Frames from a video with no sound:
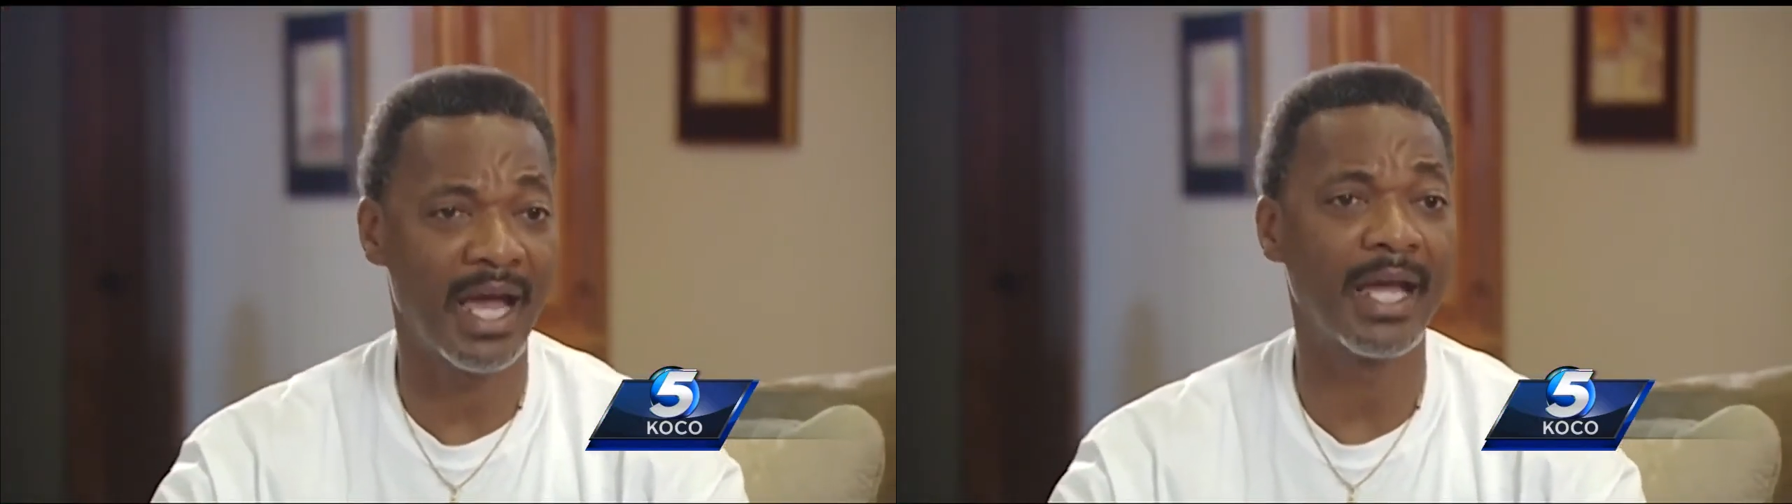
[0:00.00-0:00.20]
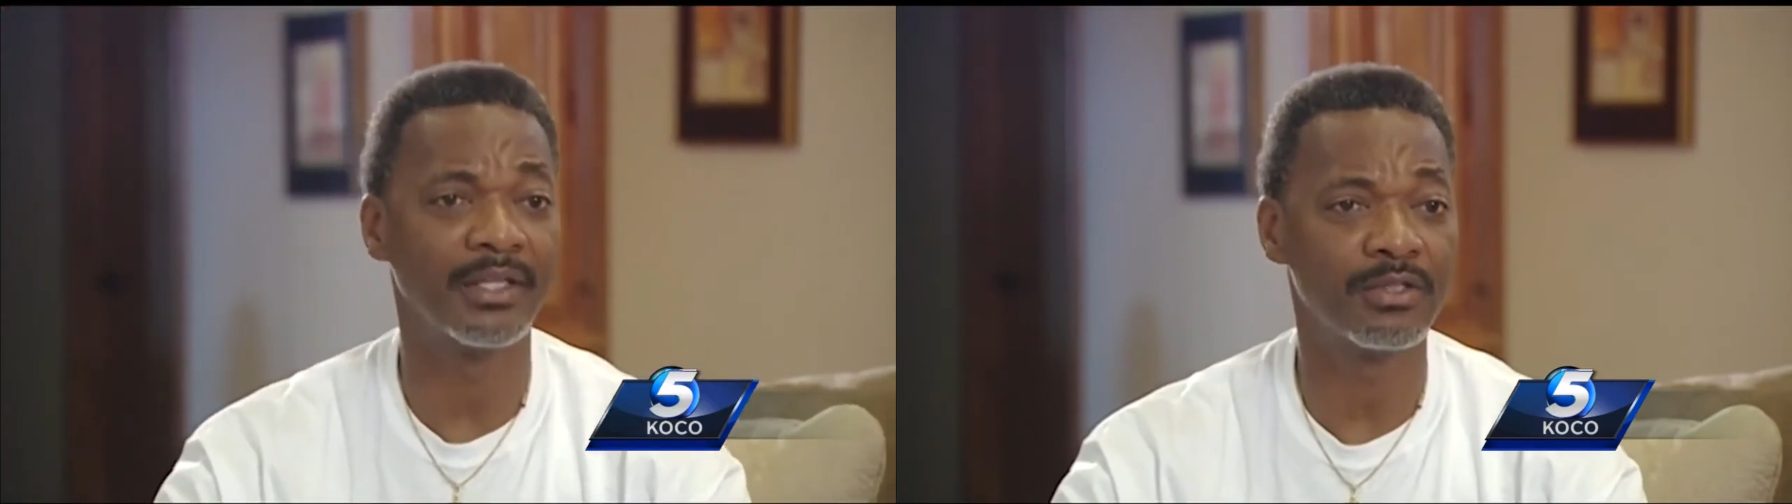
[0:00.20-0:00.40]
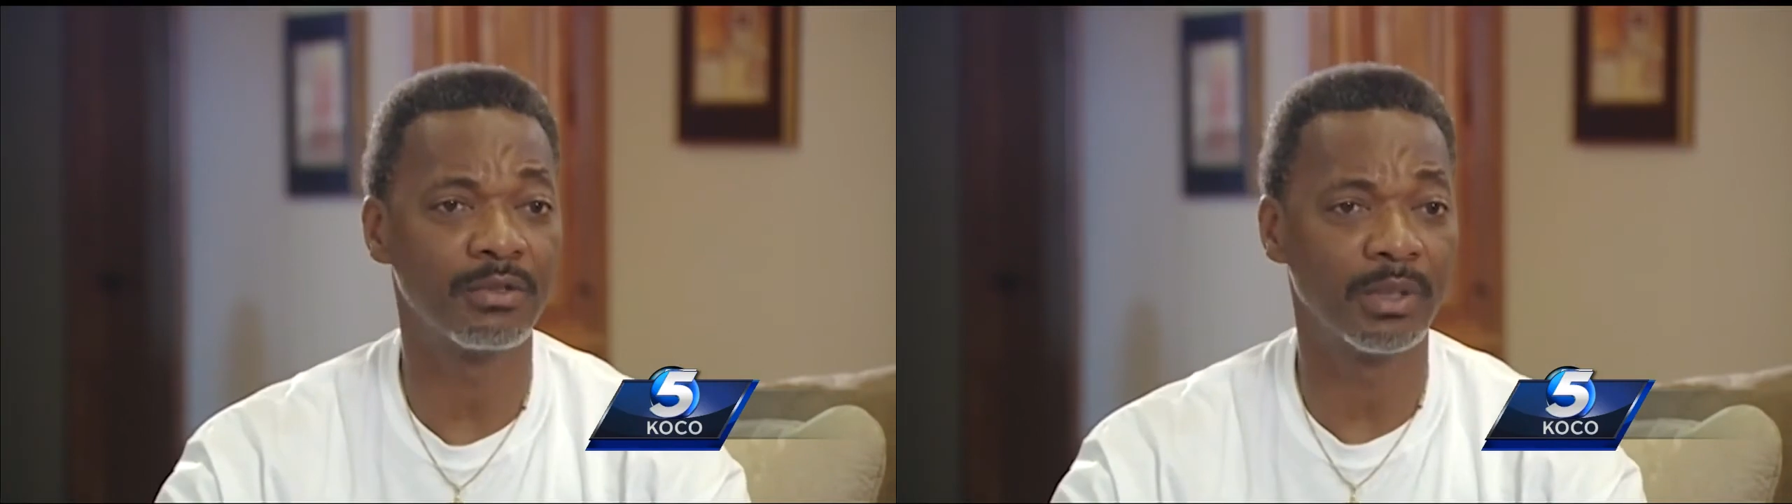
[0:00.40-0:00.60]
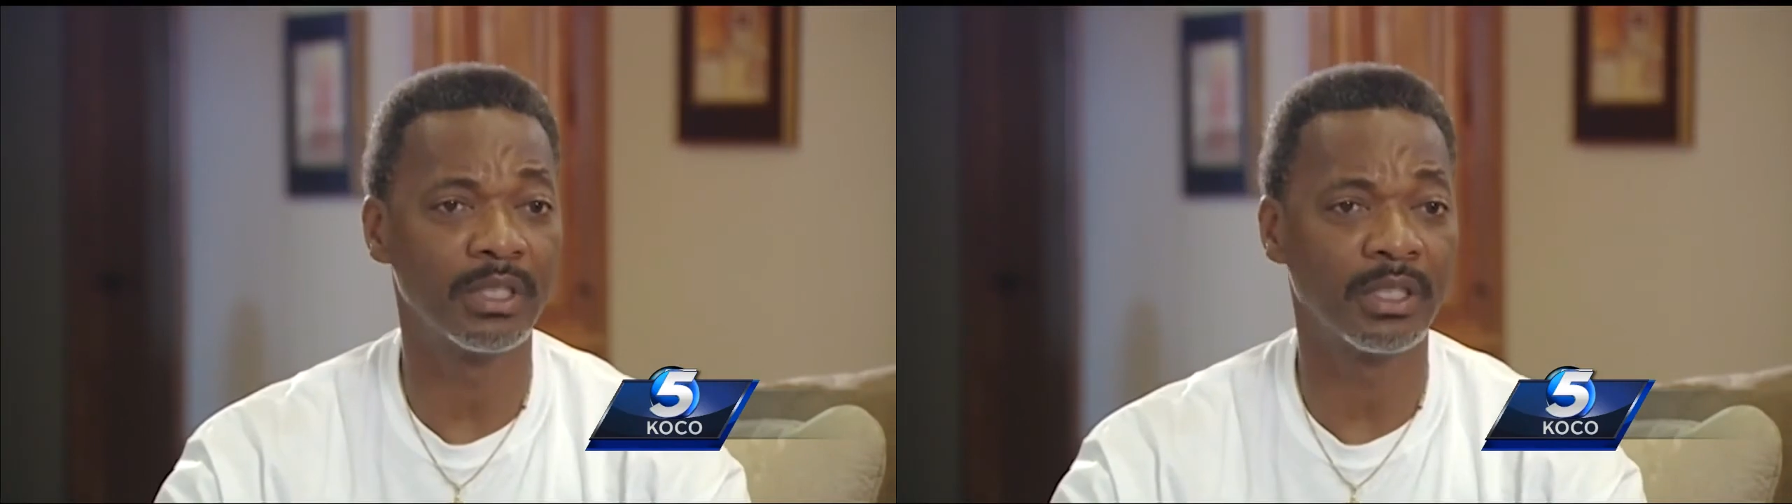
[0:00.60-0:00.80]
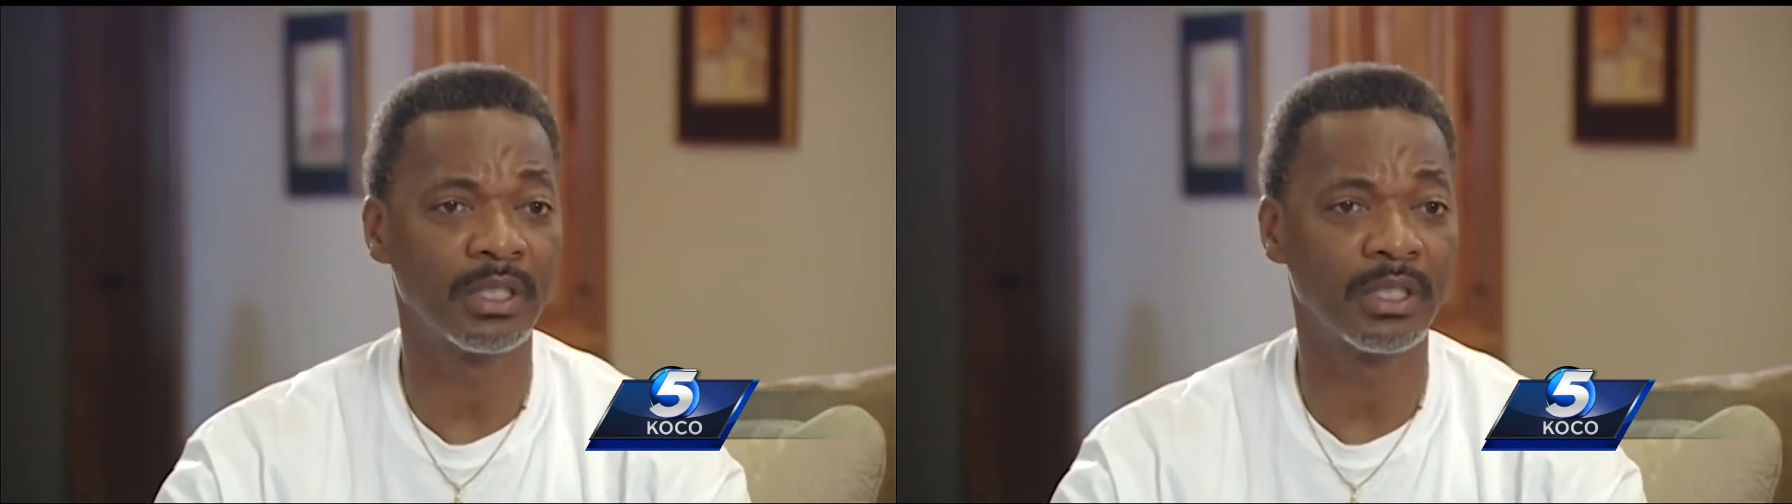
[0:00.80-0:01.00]
eye to
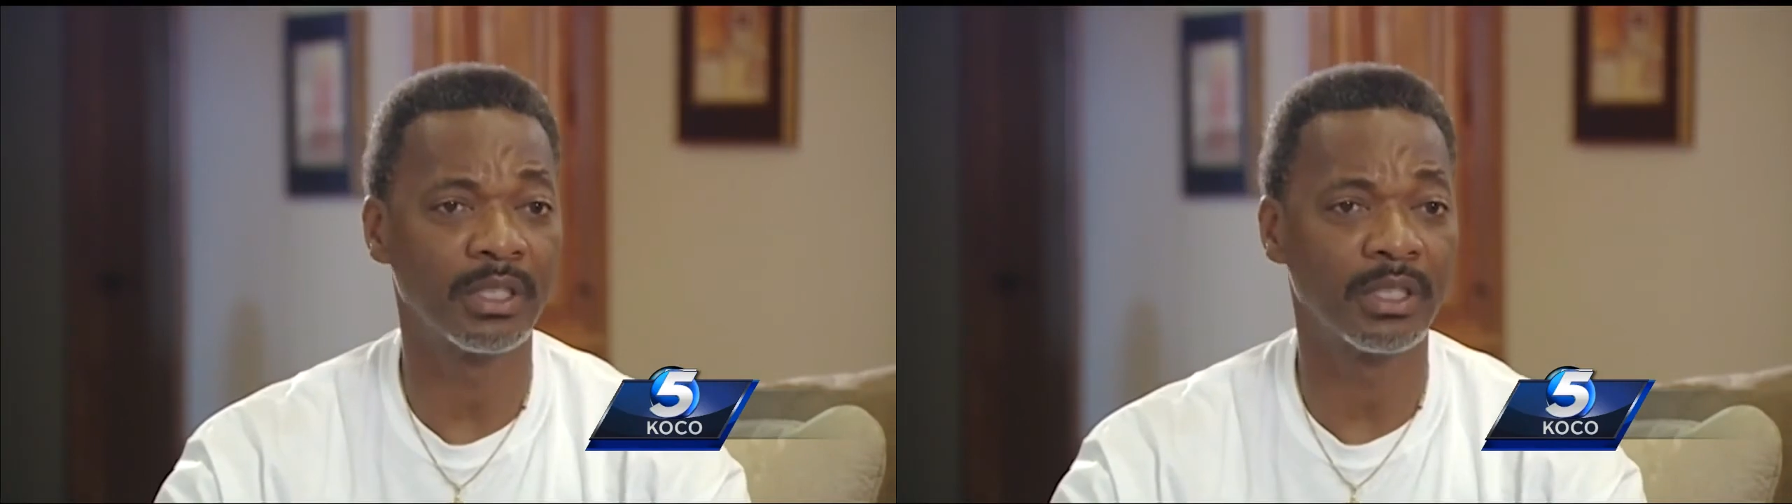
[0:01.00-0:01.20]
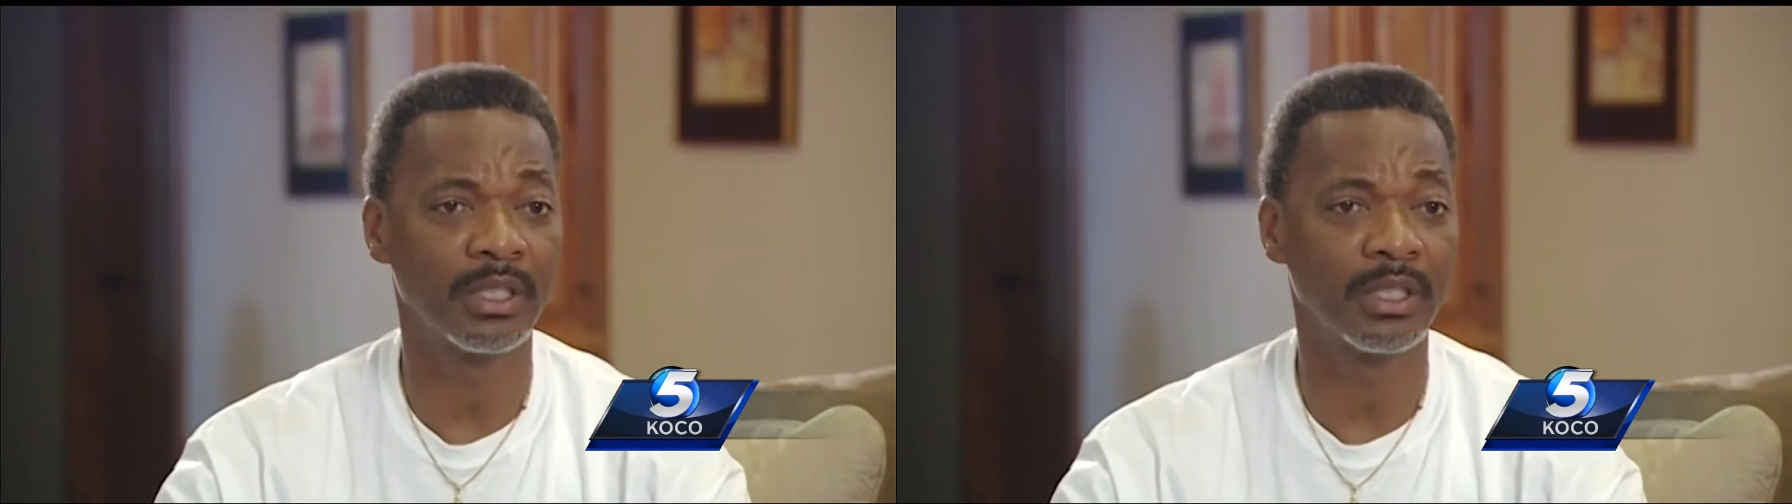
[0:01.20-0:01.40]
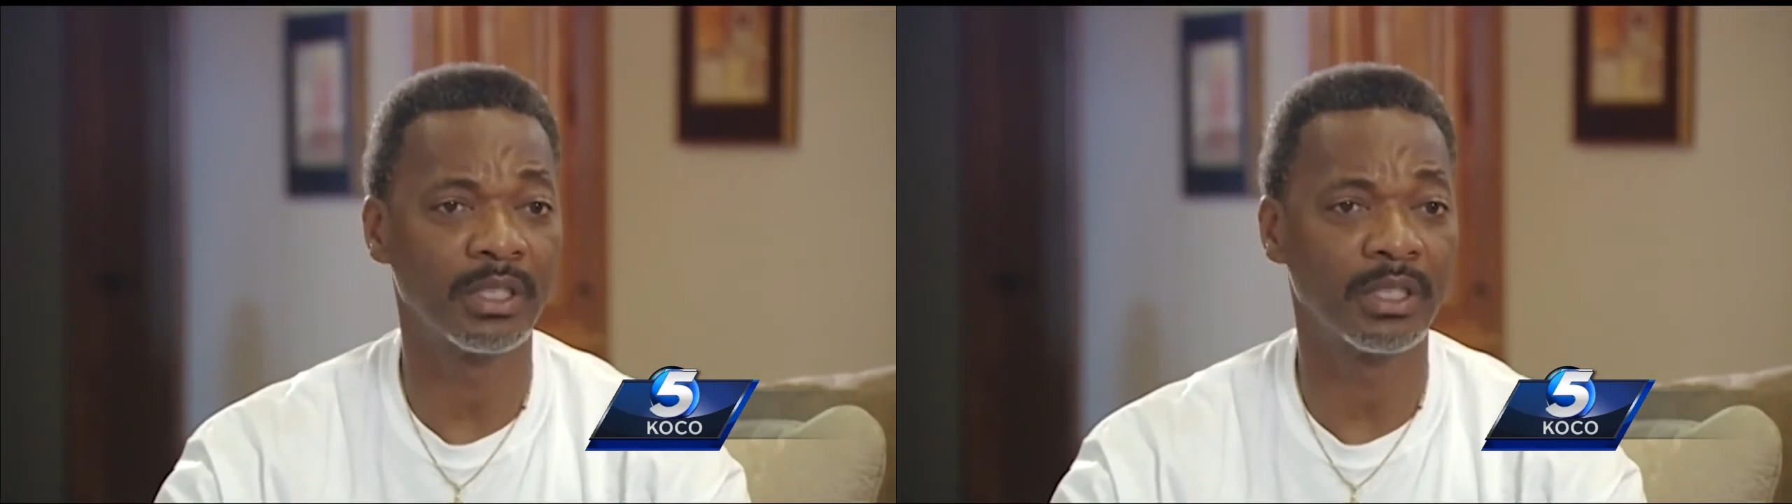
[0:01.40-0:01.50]
it.